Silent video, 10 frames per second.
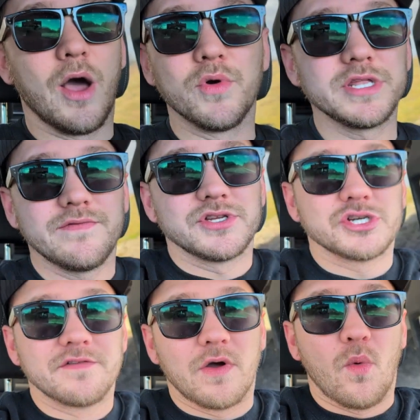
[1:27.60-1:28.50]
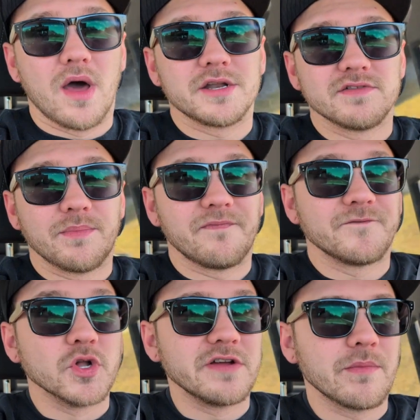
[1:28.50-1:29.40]
I wasn't even sure if I wanted to
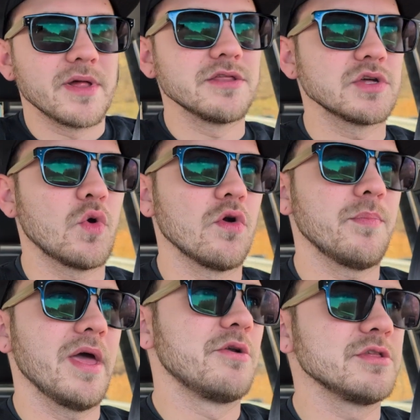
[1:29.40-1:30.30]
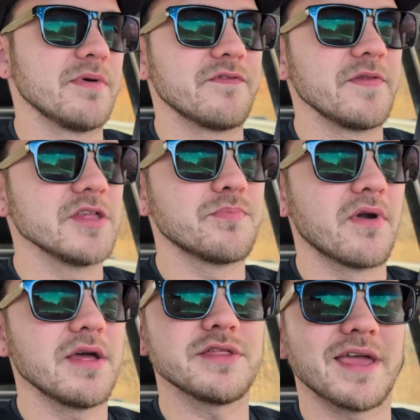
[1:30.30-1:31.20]
fully replace the core panels, but for this
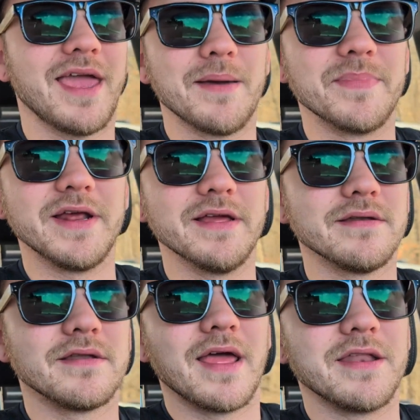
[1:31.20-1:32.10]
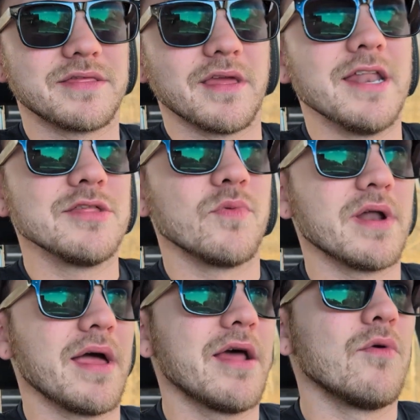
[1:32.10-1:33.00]
price, I can't beat it. And it is
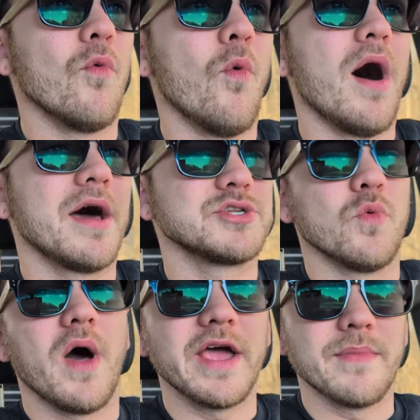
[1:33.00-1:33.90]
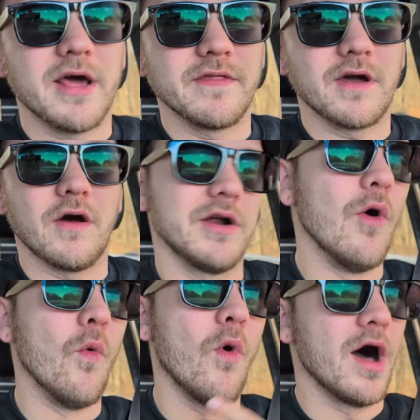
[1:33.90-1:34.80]
what I don't want to wide body the car. I
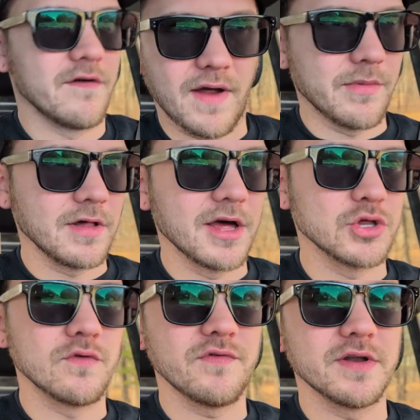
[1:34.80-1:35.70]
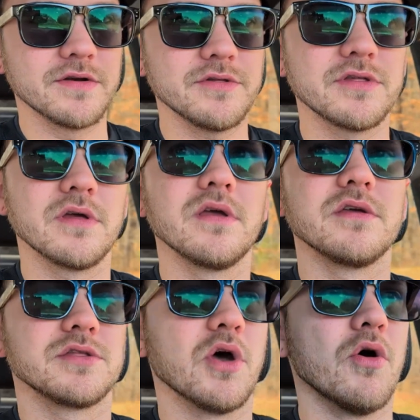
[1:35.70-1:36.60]
don't want fiberglass over fenders.
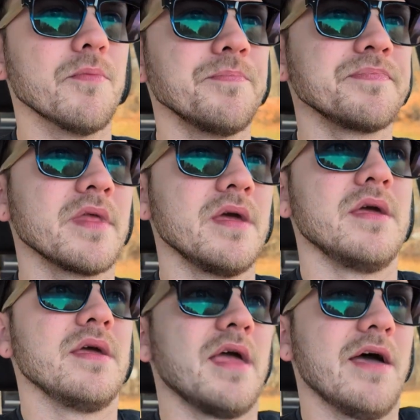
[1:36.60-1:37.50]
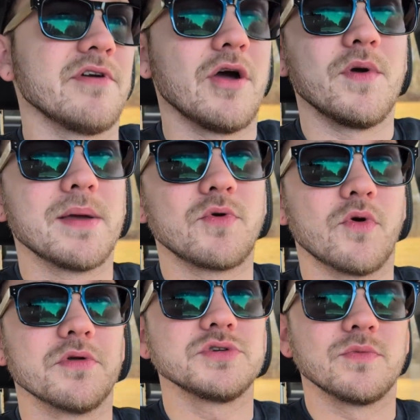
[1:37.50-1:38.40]
So having OEM
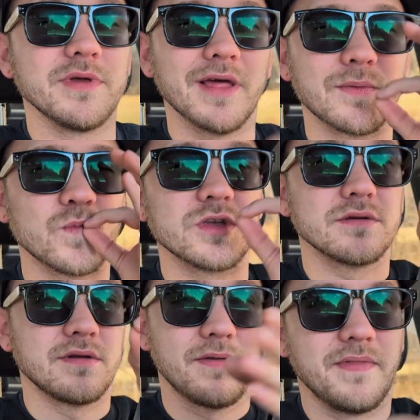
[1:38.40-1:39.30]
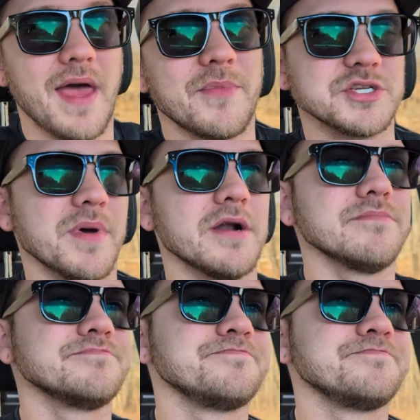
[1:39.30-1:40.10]
quarters will be like that much better.